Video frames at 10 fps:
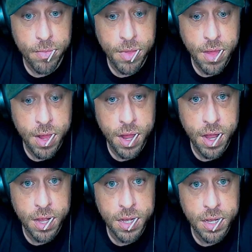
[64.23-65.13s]

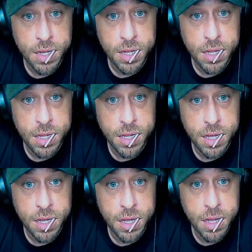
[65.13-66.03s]

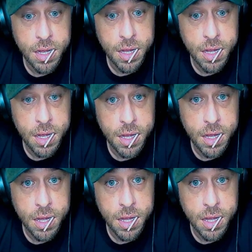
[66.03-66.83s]
(not speaking)